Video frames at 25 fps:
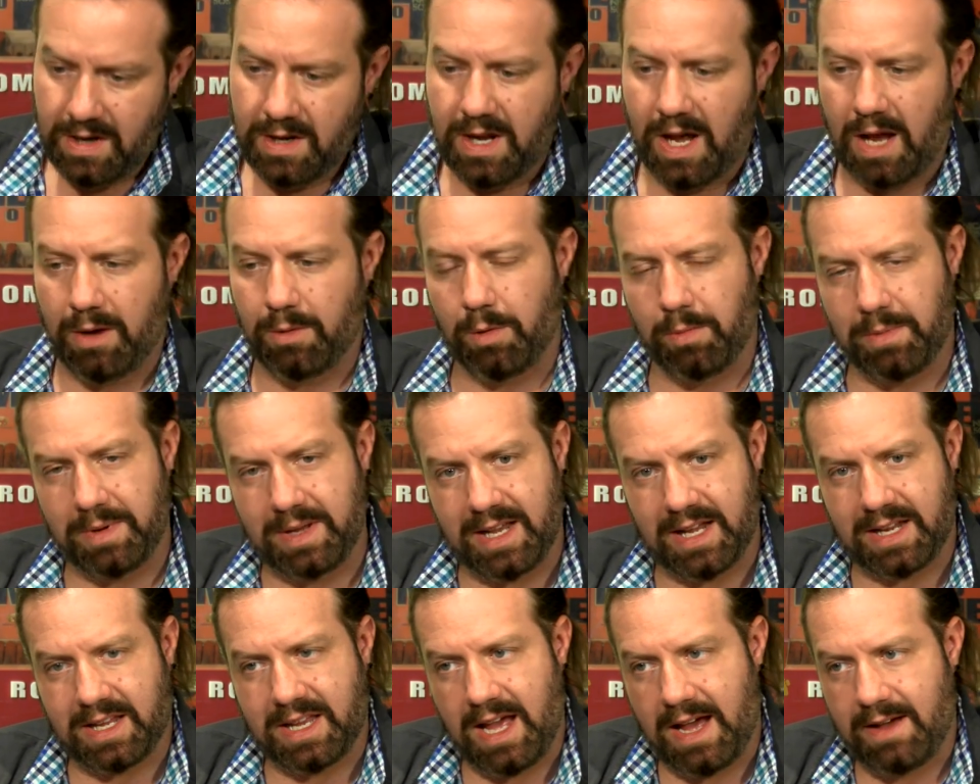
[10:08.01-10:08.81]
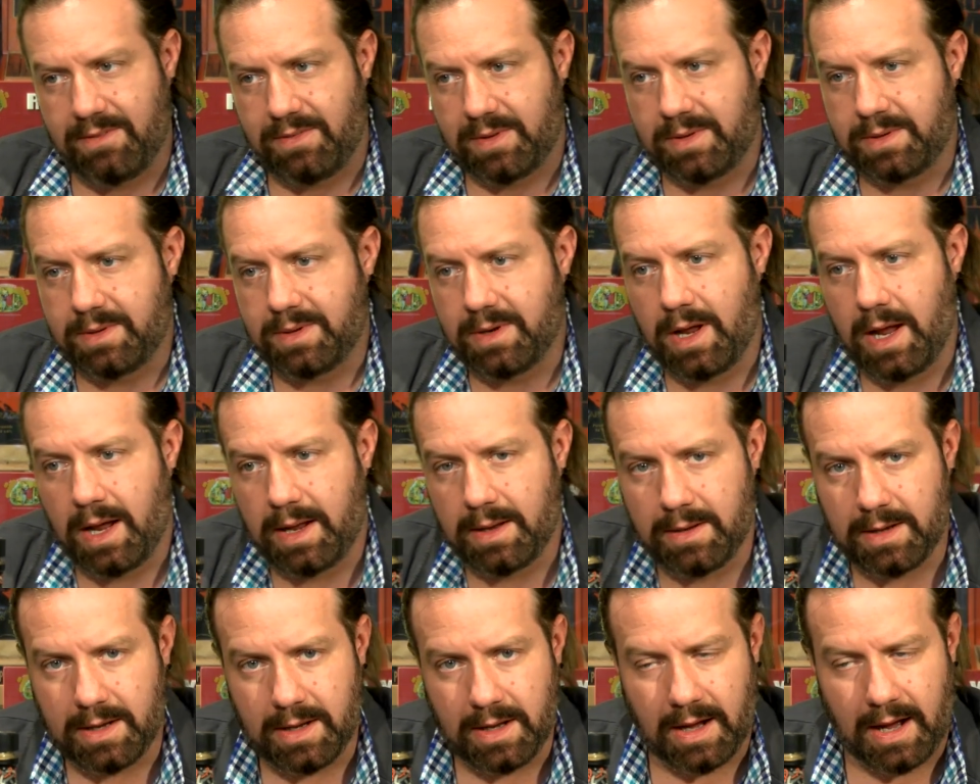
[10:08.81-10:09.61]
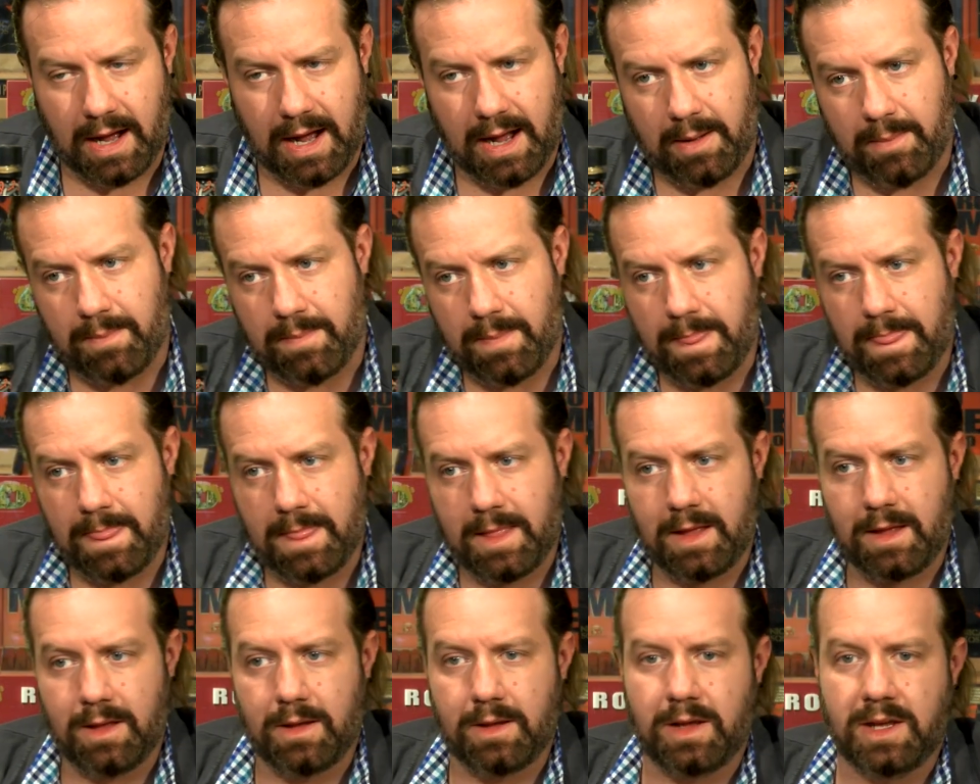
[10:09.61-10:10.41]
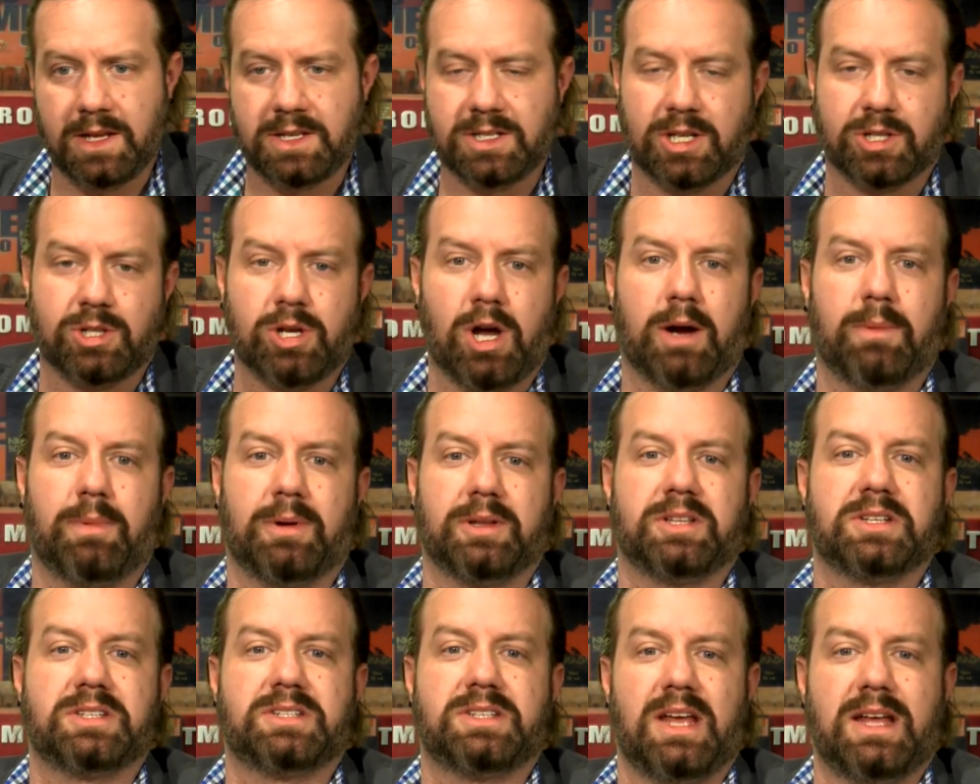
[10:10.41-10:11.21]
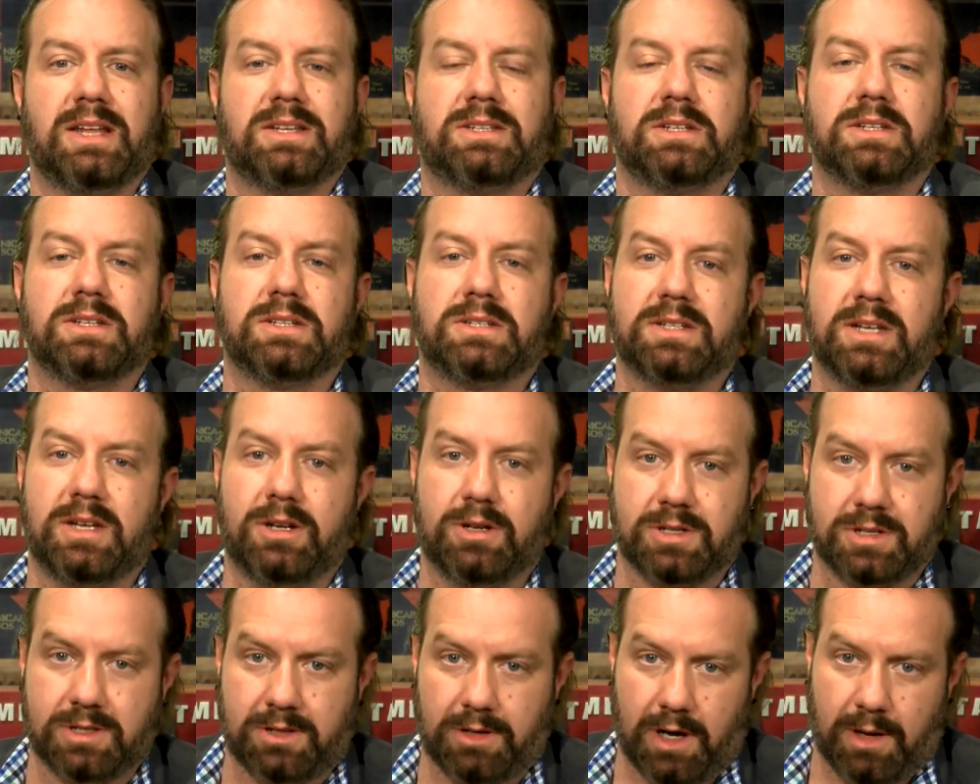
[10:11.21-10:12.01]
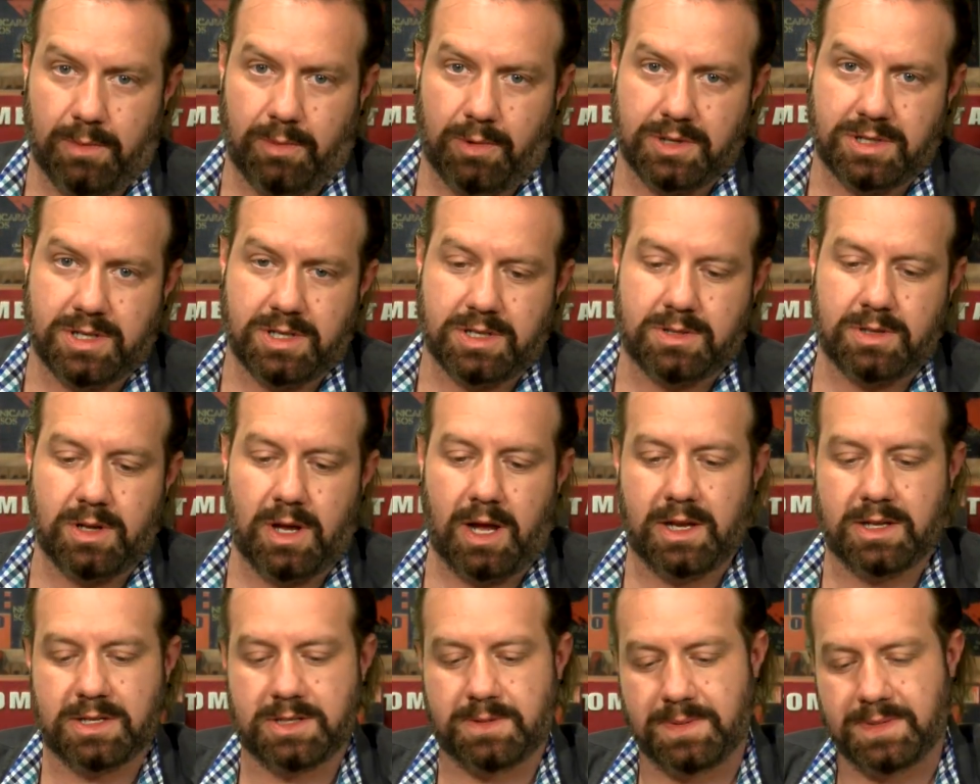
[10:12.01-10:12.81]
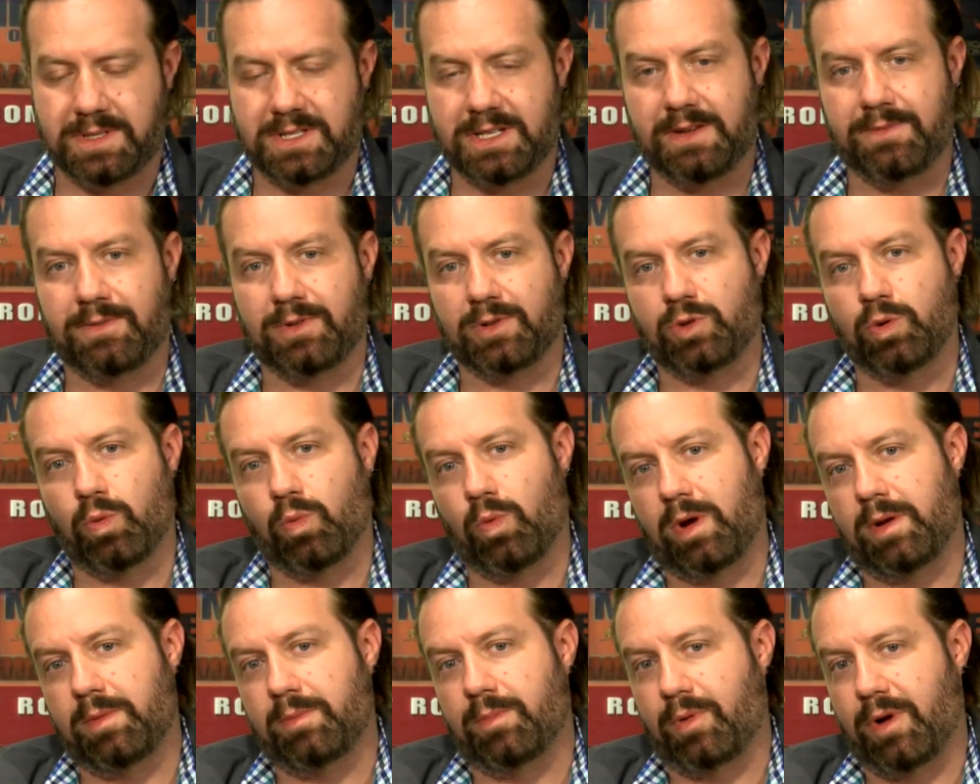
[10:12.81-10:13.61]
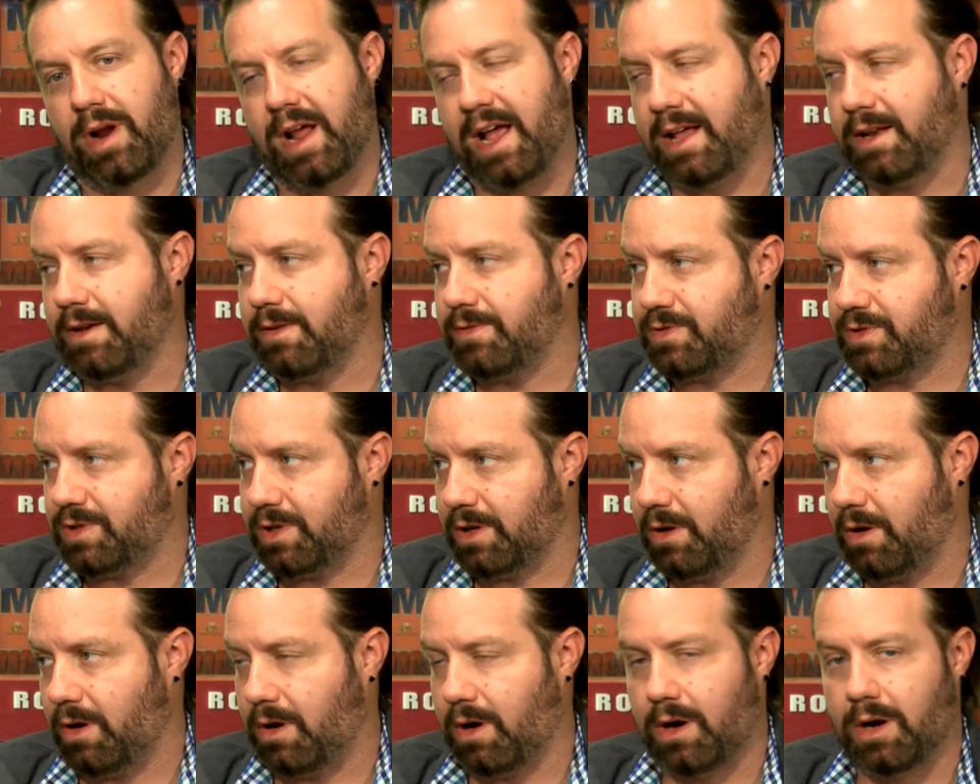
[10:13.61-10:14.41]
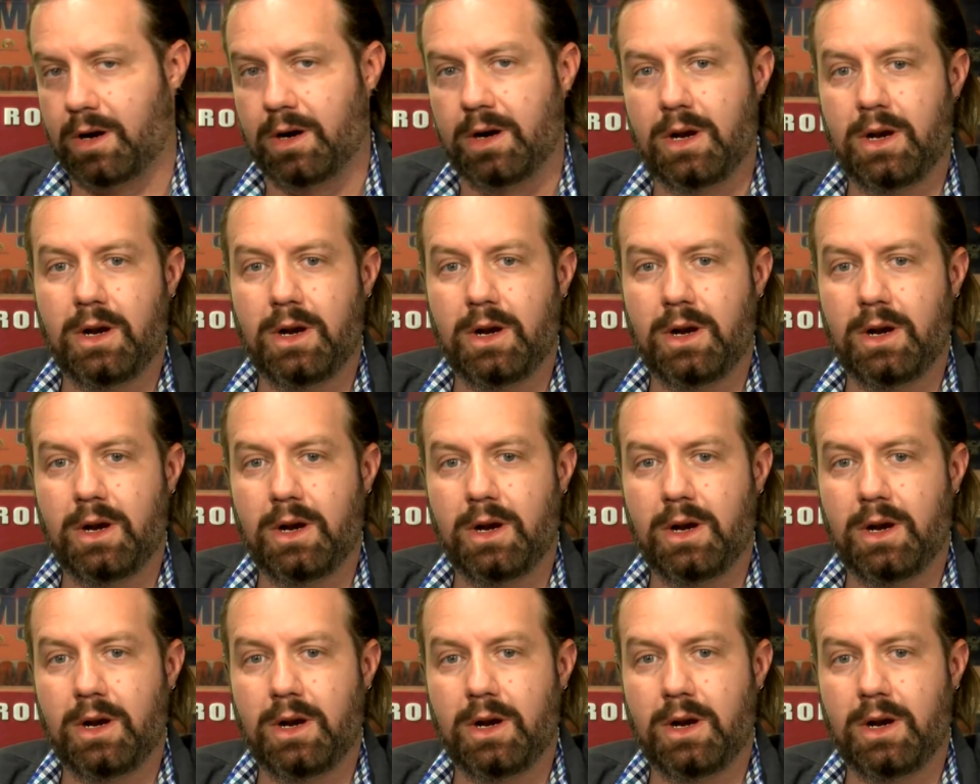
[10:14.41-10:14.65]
And when we get Kevin, um, he's going to talk about the Saints and Sinners Club, which is specific to one brand of cigar,